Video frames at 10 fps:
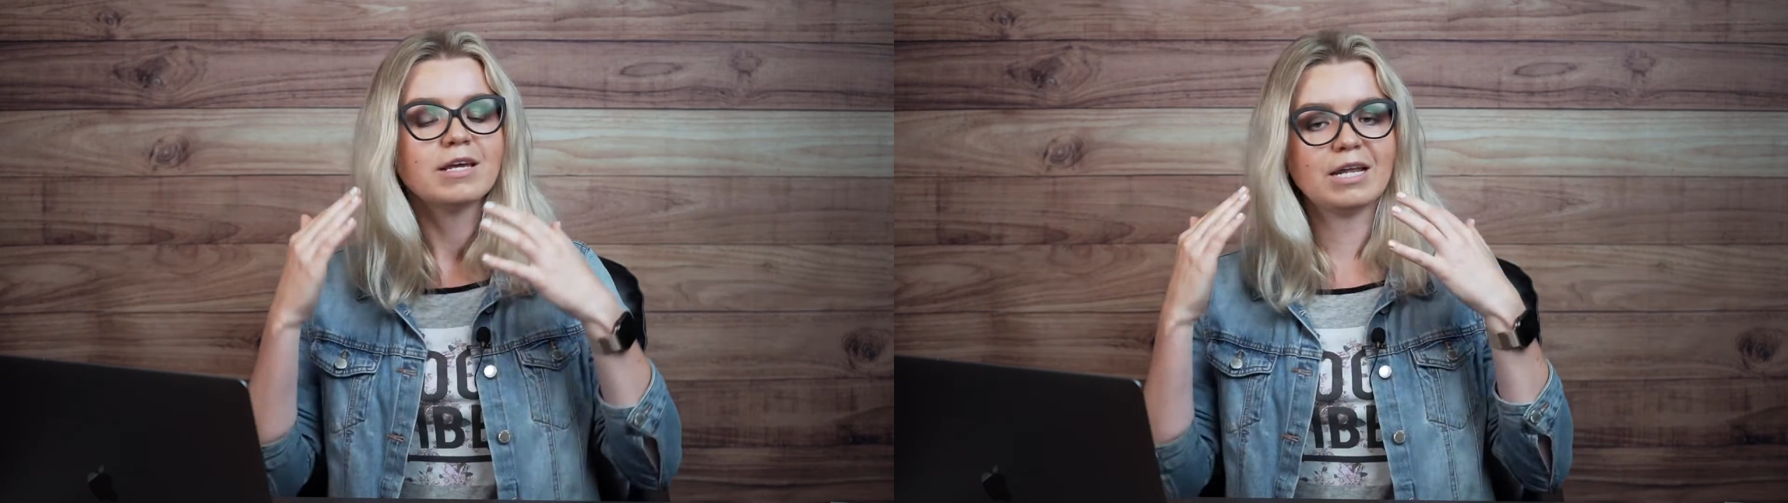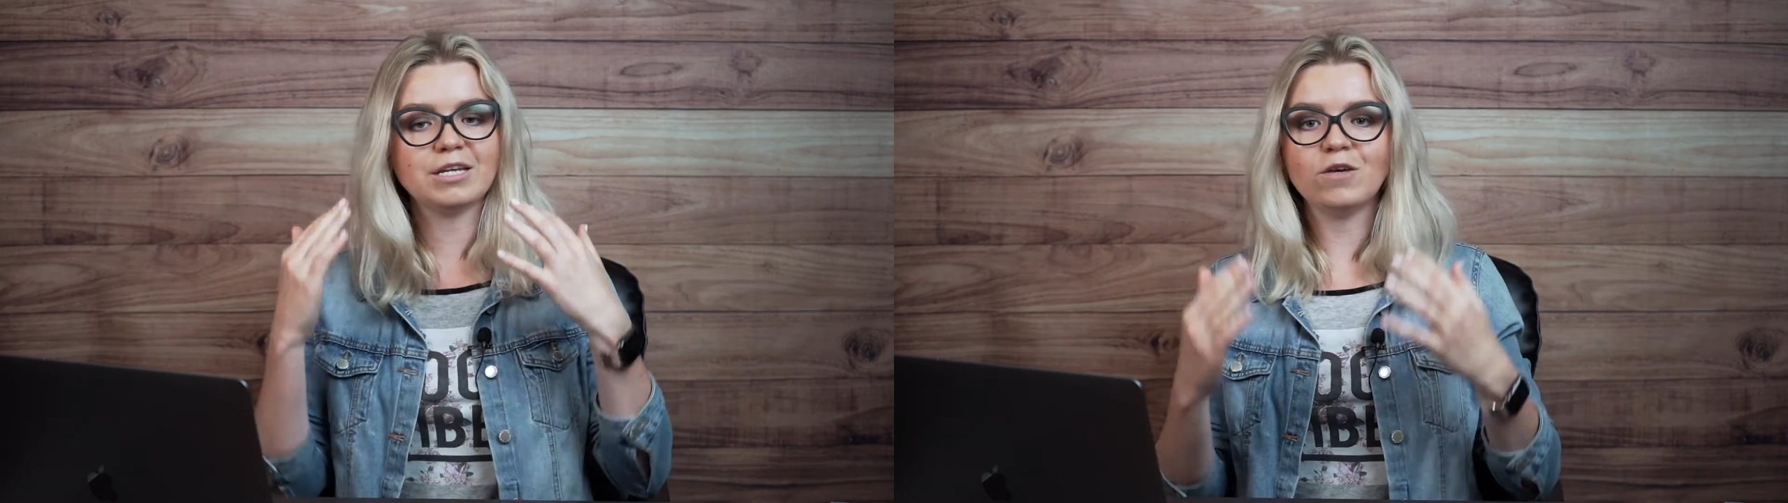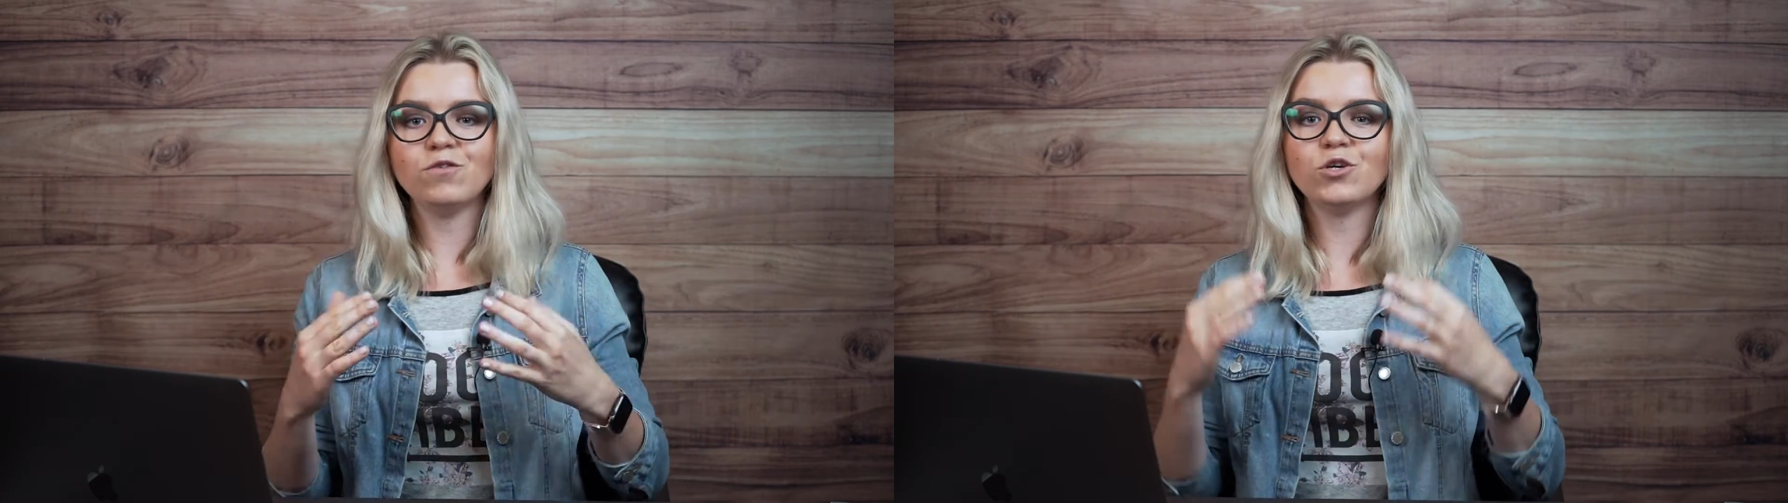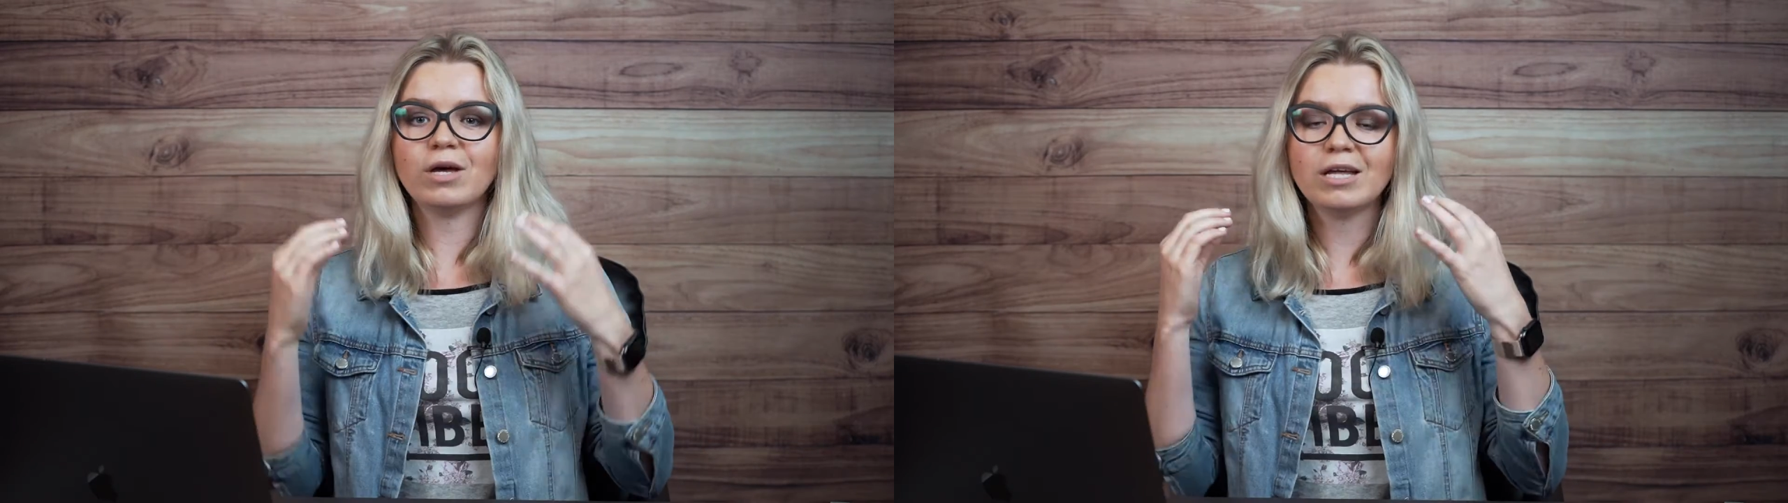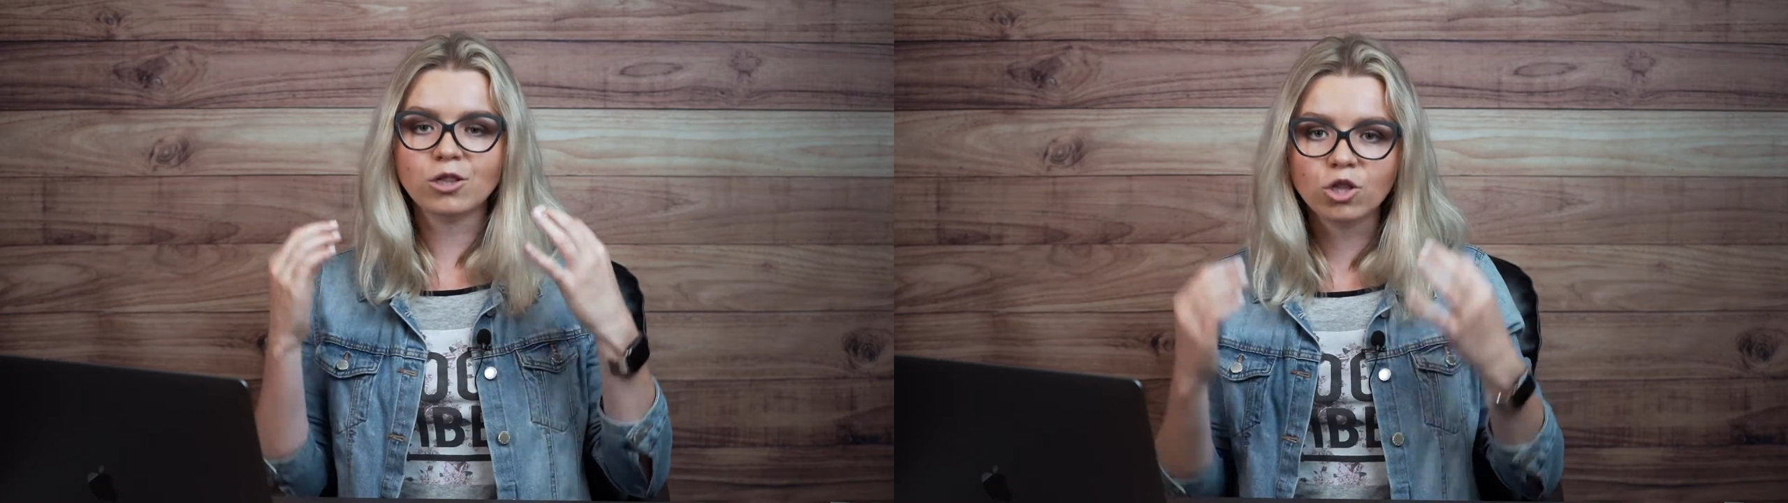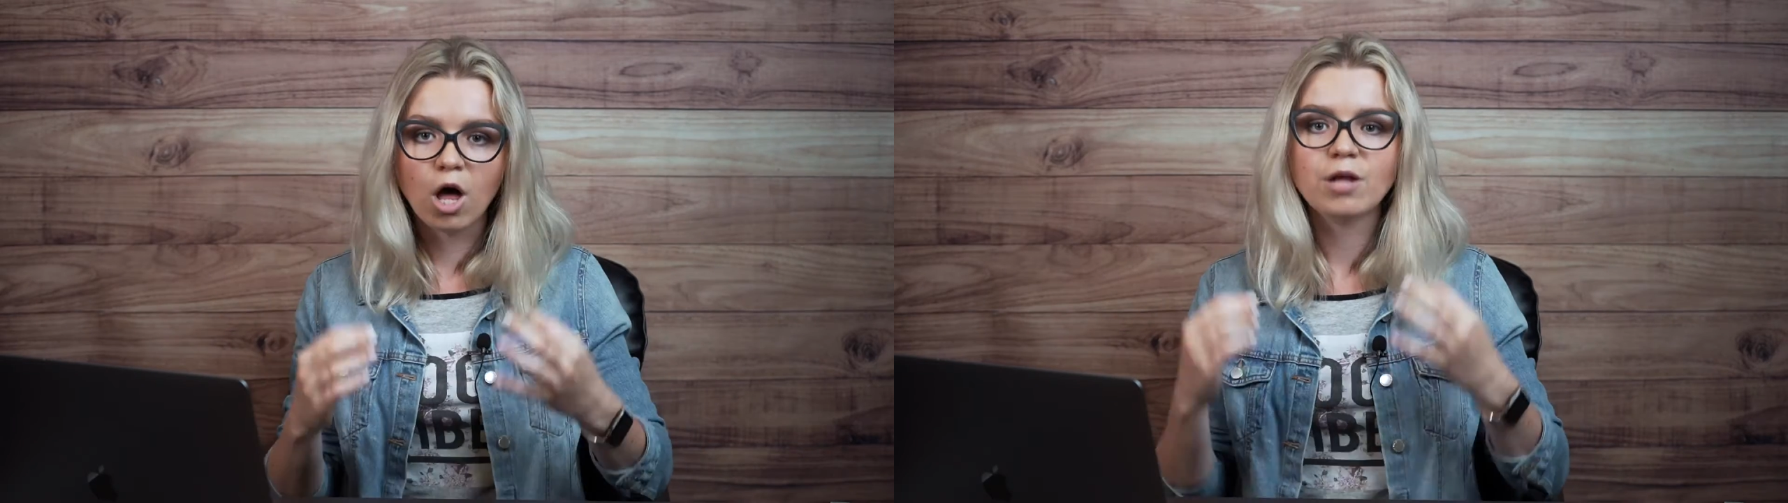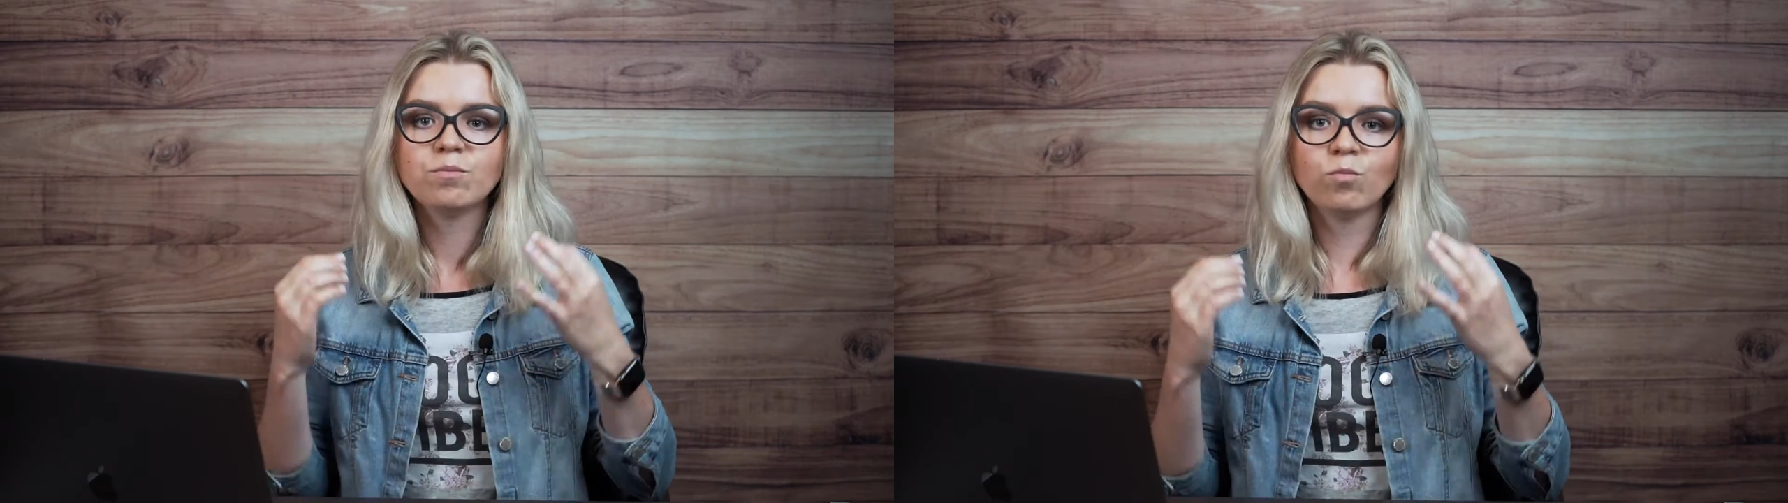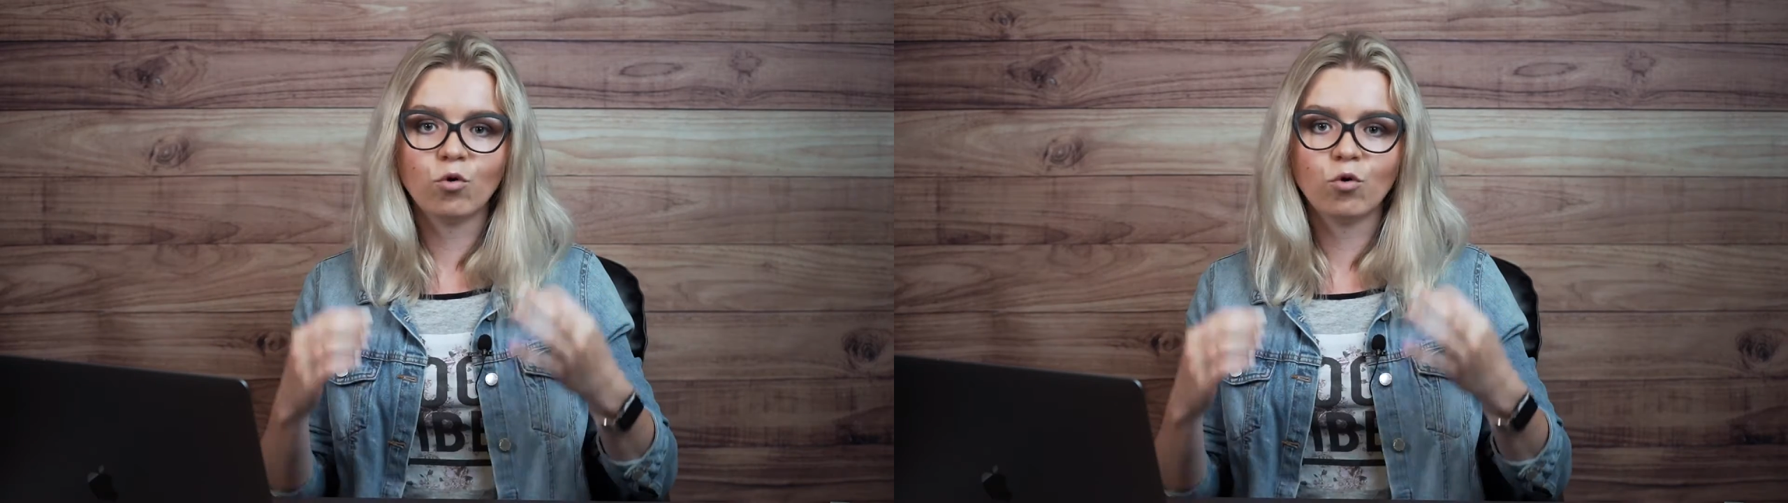can give you a lot